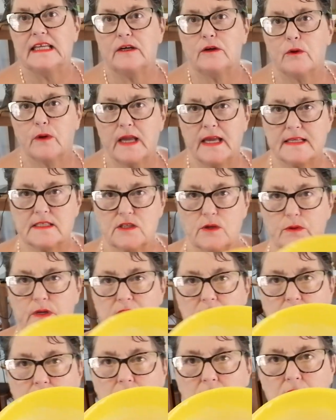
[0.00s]
there, okay? So
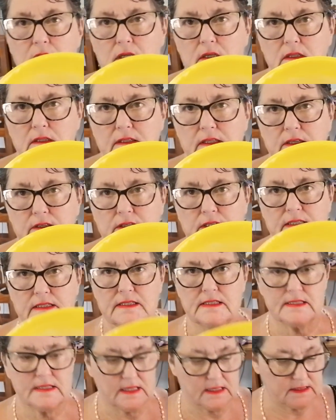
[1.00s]
here, there it
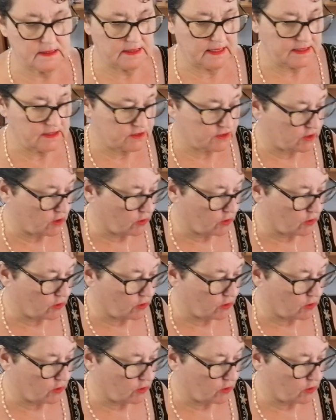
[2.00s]
is, nice